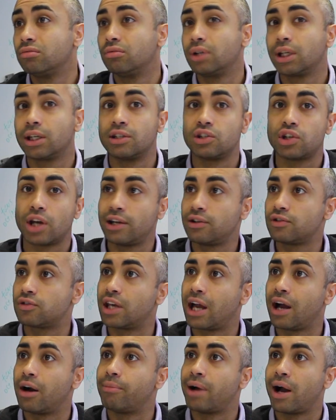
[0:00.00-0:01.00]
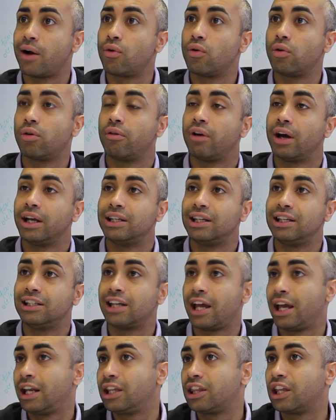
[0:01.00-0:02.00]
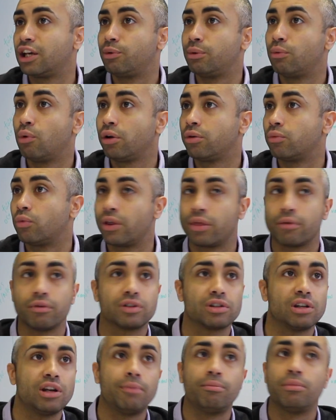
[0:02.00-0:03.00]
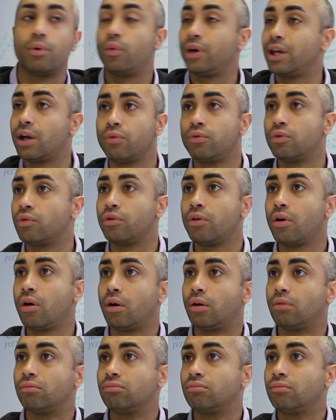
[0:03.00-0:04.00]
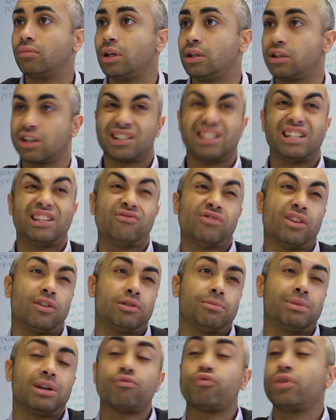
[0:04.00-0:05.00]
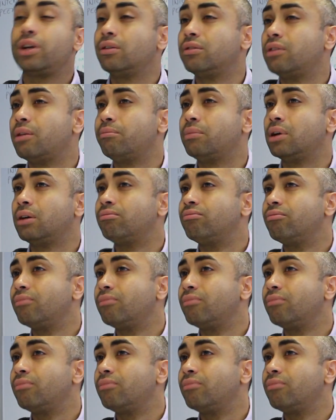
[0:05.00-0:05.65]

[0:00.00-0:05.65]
we can change the outbound caller ID to anything we want, whether it's a number we own or not. It doesn't even have to be a real number.